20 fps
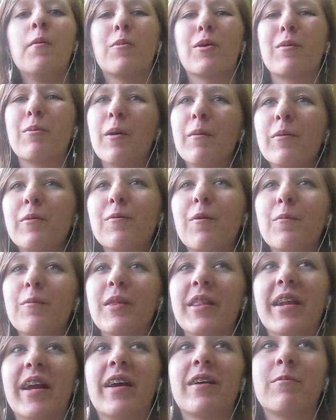but I probably won't
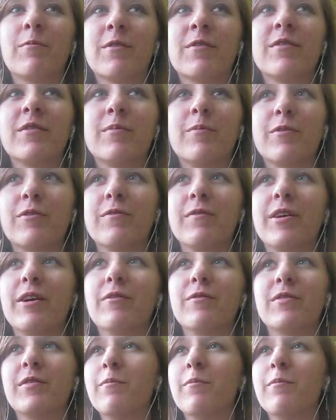be the next person to post a video.